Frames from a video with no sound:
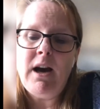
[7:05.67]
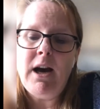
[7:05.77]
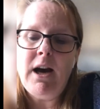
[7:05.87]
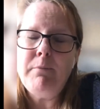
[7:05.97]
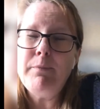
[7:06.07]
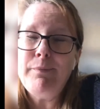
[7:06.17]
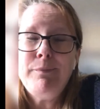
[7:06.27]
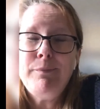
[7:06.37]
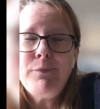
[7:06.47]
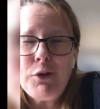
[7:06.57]

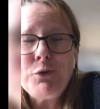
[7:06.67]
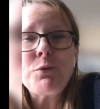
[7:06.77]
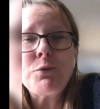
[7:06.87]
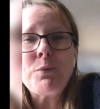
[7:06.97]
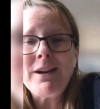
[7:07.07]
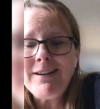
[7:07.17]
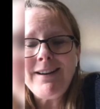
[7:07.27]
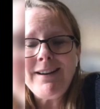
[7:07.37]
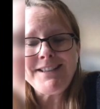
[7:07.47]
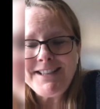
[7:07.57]
The usual one,
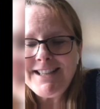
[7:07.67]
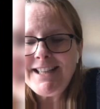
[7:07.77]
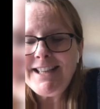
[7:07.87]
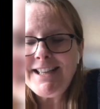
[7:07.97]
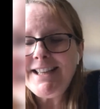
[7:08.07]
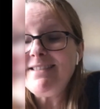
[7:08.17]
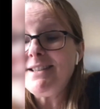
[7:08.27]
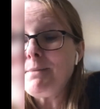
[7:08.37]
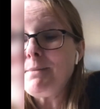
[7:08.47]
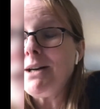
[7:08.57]
ICT
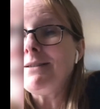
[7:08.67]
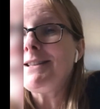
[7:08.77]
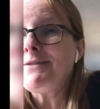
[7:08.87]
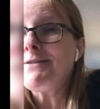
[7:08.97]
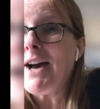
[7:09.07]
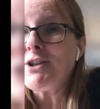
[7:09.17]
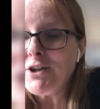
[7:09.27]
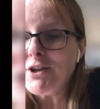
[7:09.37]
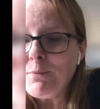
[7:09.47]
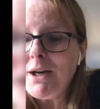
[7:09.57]
demands for
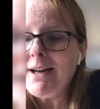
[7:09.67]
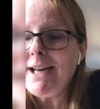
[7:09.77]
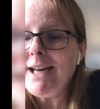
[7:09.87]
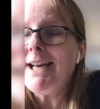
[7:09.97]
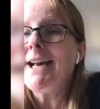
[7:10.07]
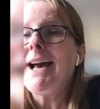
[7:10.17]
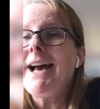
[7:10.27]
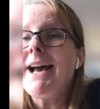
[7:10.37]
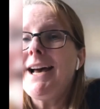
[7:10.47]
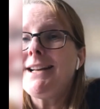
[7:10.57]
agile working
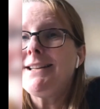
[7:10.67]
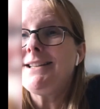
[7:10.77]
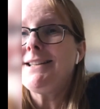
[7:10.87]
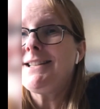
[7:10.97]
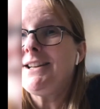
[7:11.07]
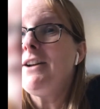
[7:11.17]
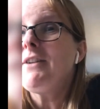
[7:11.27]
and